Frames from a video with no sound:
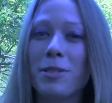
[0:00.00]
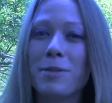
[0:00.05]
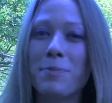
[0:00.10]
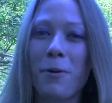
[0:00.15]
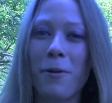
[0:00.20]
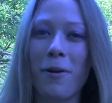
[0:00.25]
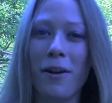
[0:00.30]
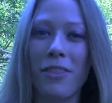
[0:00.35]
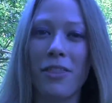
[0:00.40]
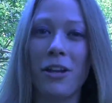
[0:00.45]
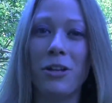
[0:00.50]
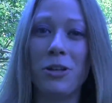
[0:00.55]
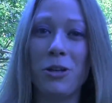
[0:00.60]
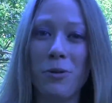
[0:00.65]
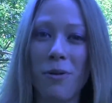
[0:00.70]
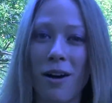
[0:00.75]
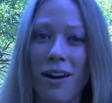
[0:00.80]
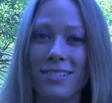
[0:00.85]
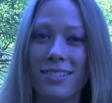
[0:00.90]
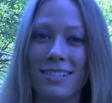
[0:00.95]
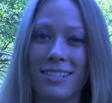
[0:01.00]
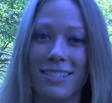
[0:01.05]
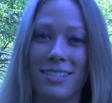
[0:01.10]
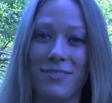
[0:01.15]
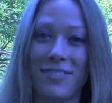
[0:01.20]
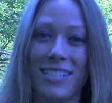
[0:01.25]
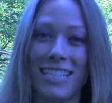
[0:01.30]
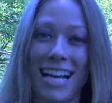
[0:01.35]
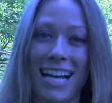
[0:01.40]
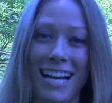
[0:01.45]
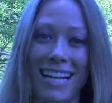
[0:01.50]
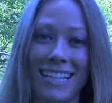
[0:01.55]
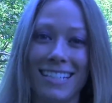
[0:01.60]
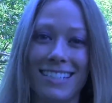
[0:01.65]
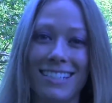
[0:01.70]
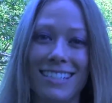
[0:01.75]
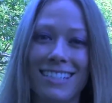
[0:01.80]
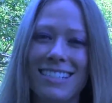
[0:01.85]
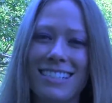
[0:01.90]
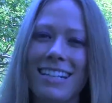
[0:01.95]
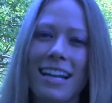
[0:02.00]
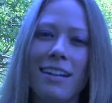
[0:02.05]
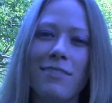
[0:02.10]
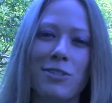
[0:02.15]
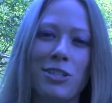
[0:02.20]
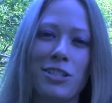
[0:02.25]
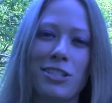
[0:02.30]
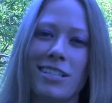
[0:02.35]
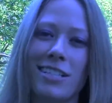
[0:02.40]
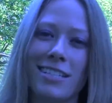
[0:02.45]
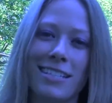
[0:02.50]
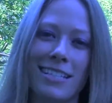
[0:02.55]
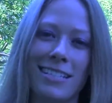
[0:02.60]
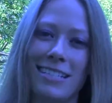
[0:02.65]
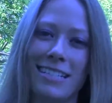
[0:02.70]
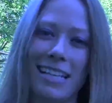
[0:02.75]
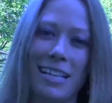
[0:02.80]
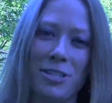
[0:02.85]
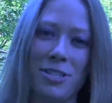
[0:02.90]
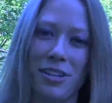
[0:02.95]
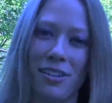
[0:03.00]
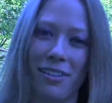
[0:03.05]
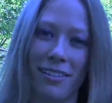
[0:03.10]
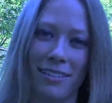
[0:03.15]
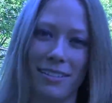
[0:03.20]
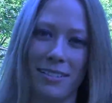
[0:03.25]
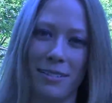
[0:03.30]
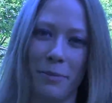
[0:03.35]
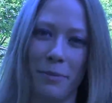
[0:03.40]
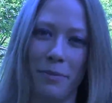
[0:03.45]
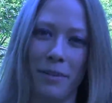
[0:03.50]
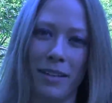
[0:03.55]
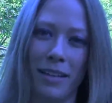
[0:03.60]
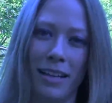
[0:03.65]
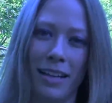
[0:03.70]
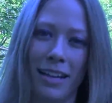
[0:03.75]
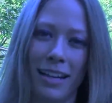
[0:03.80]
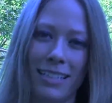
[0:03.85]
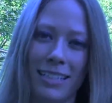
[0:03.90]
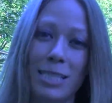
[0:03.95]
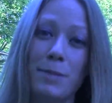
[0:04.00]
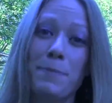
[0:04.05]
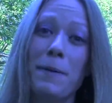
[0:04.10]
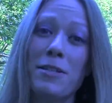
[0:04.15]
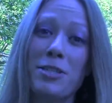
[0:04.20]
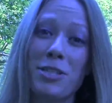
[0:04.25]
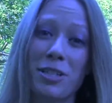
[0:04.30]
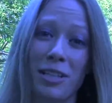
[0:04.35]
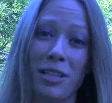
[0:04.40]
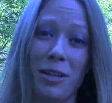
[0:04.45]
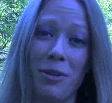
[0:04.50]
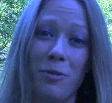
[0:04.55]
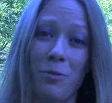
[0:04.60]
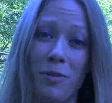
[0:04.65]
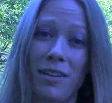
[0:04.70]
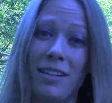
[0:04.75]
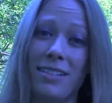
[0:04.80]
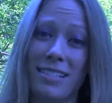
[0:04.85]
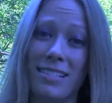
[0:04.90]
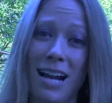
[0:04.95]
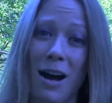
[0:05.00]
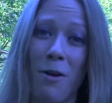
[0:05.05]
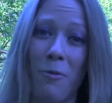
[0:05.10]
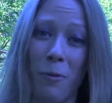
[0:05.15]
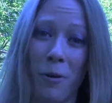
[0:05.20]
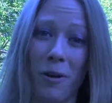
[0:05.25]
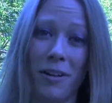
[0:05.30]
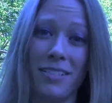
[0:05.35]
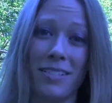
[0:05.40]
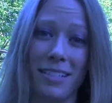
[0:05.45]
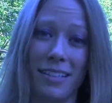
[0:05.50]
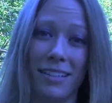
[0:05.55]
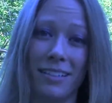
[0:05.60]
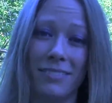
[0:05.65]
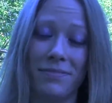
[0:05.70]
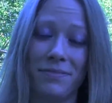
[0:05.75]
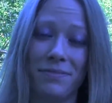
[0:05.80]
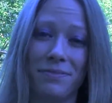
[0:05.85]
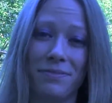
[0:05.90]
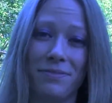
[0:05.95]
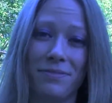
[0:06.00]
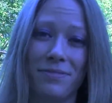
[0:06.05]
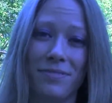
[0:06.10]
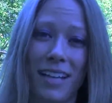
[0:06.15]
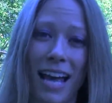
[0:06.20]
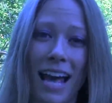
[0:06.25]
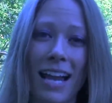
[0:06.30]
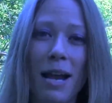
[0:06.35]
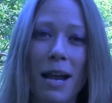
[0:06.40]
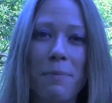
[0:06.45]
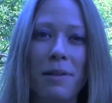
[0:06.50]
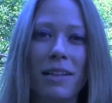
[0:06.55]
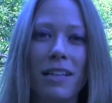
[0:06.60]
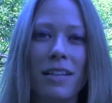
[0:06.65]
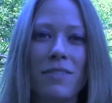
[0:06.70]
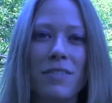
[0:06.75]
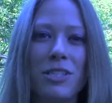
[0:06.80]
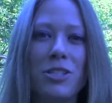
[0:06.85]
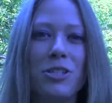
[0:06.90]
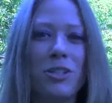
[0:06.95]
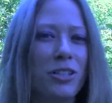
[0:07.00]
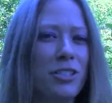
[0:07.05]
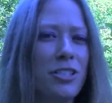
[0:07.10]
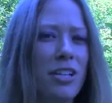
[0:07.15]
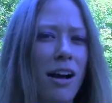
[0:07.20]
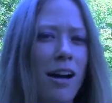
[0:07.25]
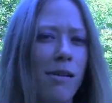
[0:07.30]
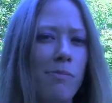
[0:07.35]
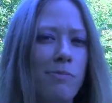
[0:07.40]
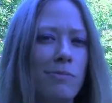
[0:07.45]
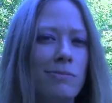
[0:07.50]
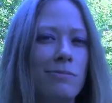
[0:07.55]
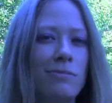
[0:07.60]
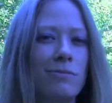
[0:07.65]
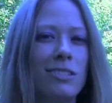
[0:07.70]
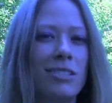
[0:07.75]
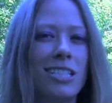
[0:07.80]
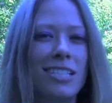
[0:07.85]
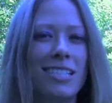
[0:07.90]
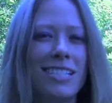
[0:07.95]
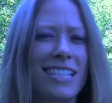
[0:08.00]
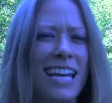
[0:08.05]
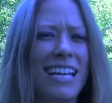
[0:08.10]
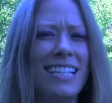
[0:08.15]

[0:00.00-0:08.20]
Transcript: more on the nuances of science instead of just the sensationalism, especially when it's not warranted. And I believe it's your job to stay